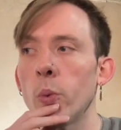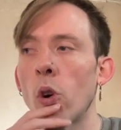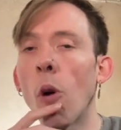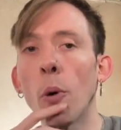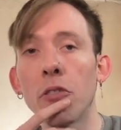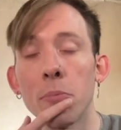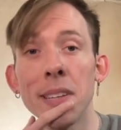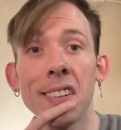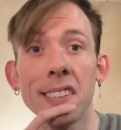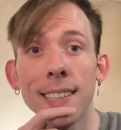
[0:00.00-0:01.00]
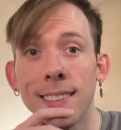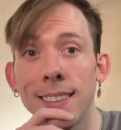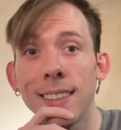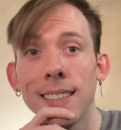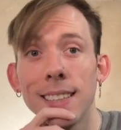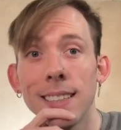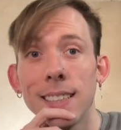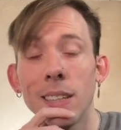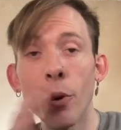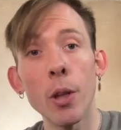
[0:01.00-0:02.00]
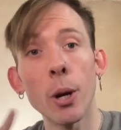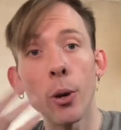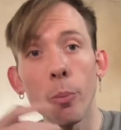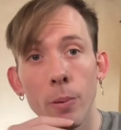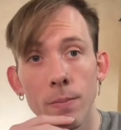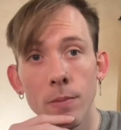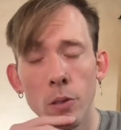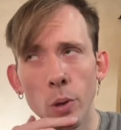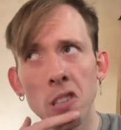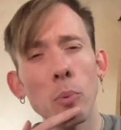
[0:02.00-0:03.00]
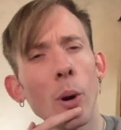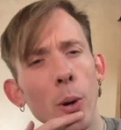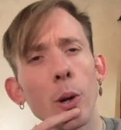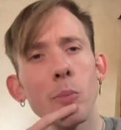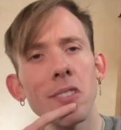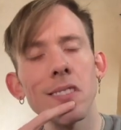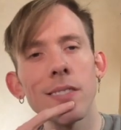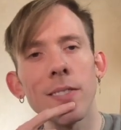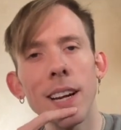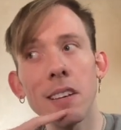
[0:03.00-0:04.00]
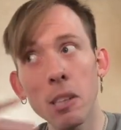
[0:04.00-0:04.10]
almost be seen within a group, to explore groups, right?